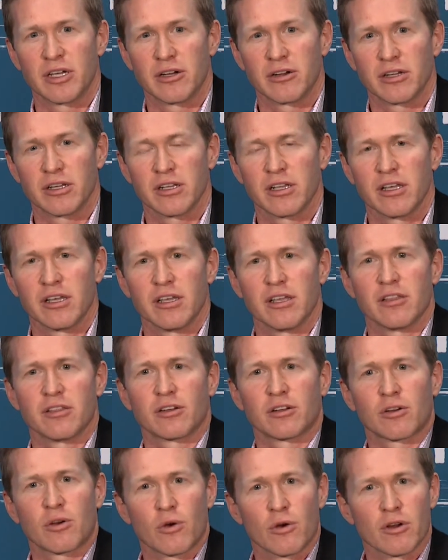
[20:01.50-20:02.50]
period,
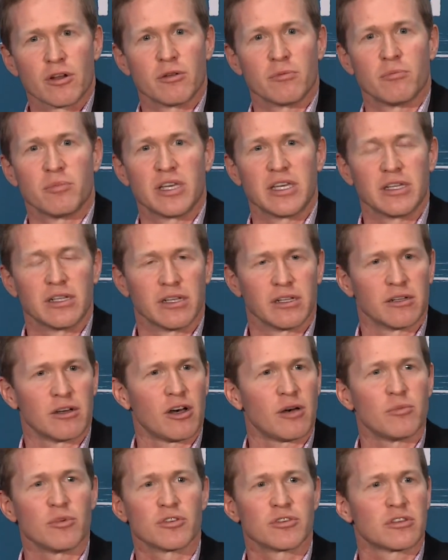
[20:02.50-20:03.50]
the court beat an
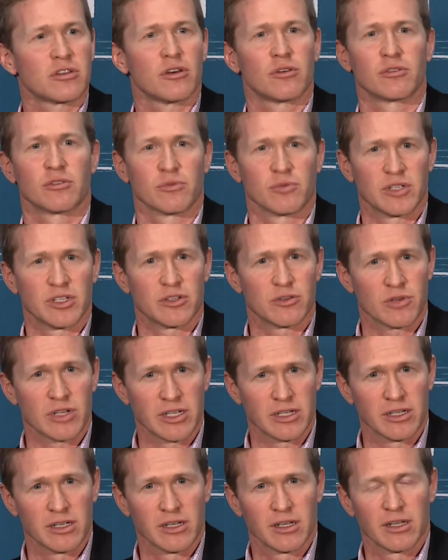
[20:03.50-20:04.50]
almost total retreat